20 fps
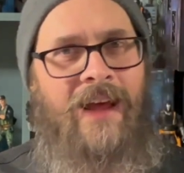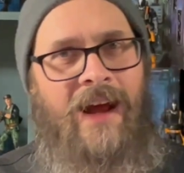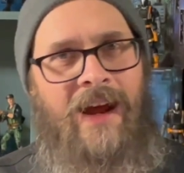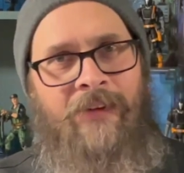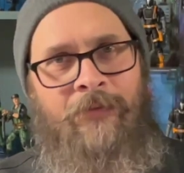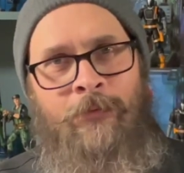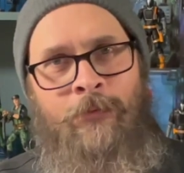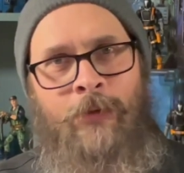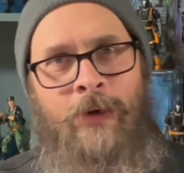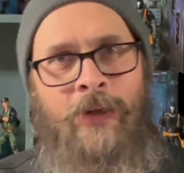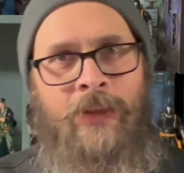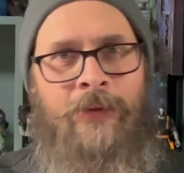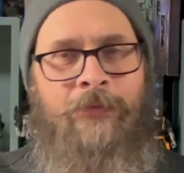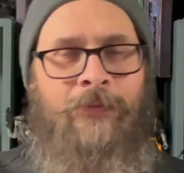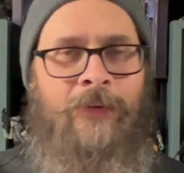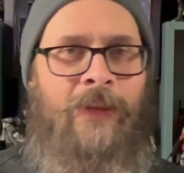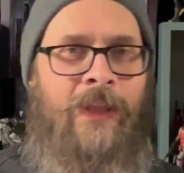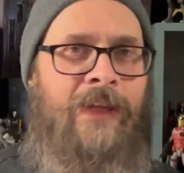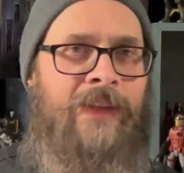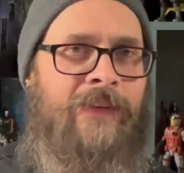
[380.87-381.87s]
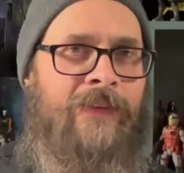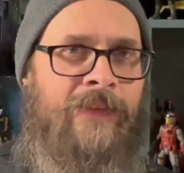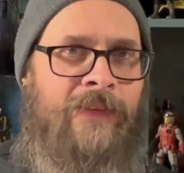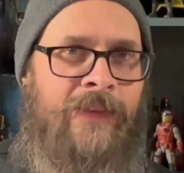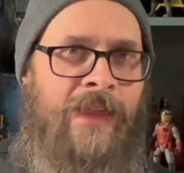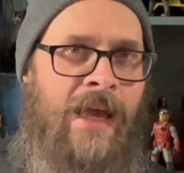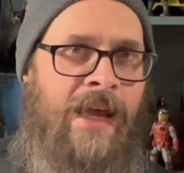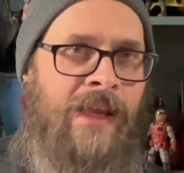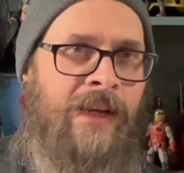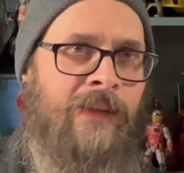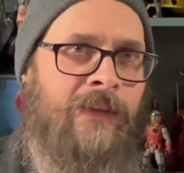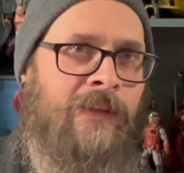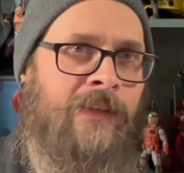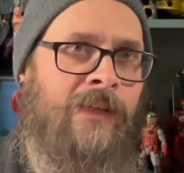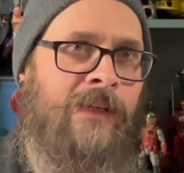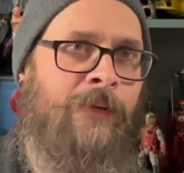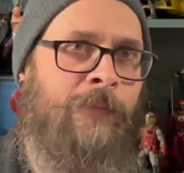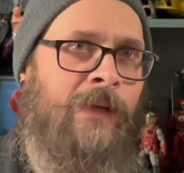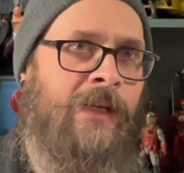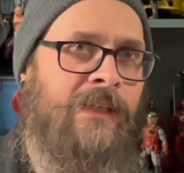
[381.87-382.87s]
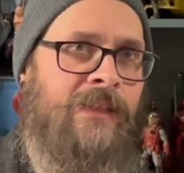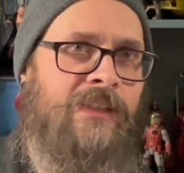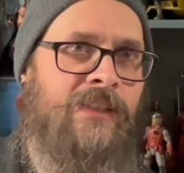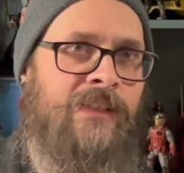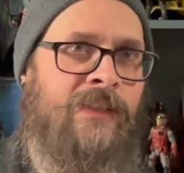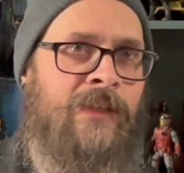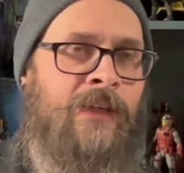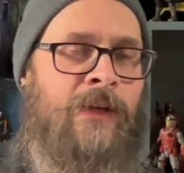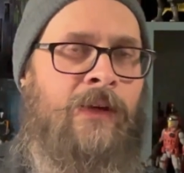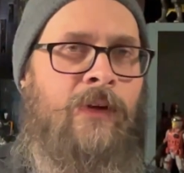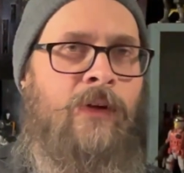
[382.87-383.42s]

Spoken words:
I really feel like that limits